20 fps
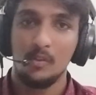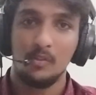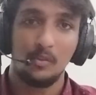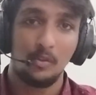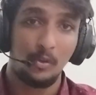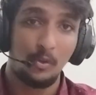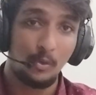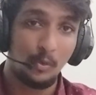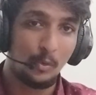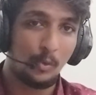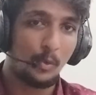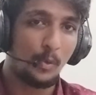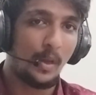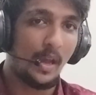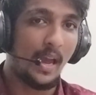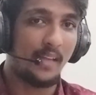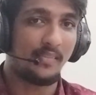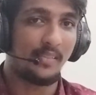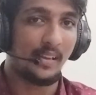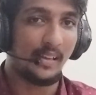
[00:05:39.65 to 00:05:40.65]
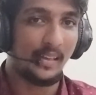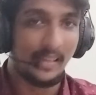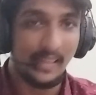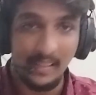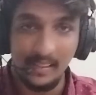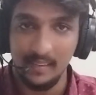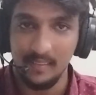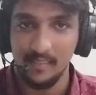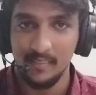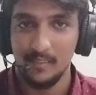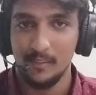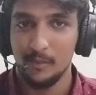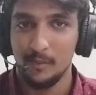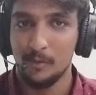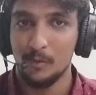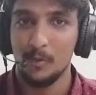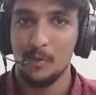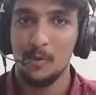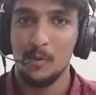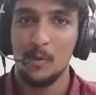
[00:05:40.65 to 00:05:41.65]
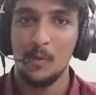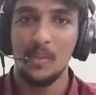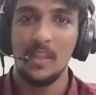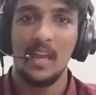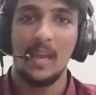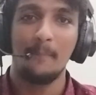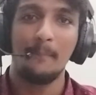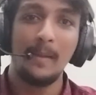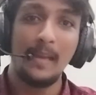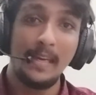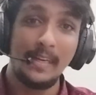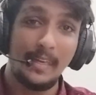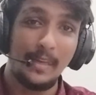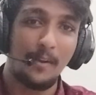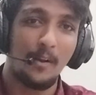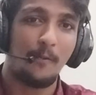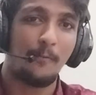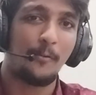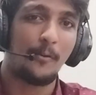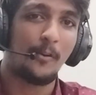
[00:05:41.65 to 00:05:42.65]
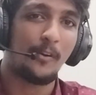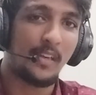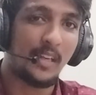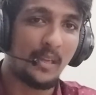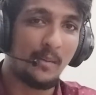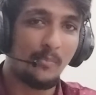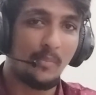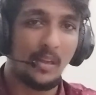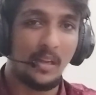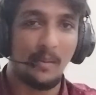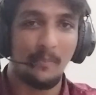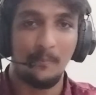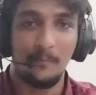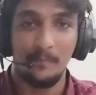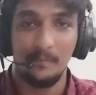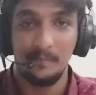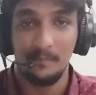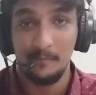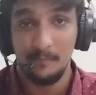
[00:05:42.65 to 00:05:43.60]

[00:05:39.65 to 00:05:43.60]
So you as a leader should know the ability of your team in